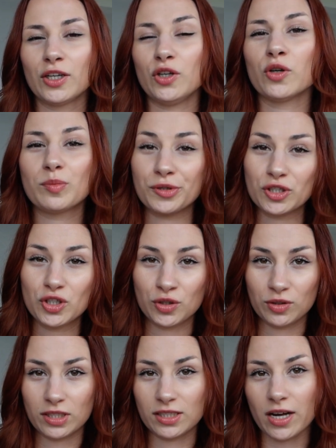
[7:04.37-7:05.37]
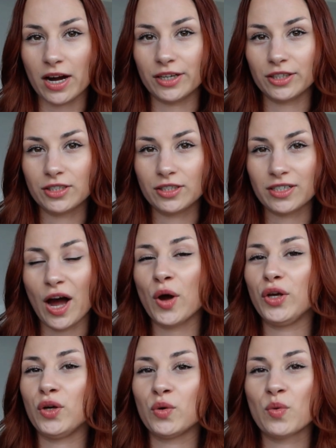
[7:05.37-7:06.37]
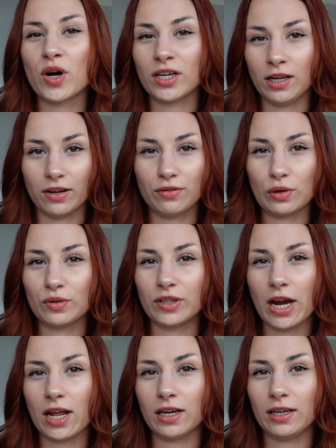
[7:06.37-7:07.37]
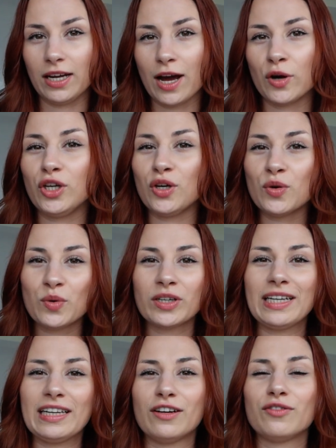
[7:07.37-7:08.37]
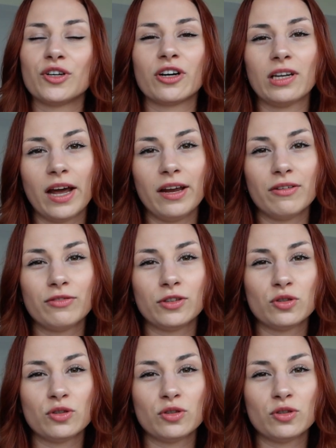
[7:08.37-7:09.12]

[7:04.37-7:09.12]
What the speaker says: your personal desires, how you want to live your reality, how you want to live your life.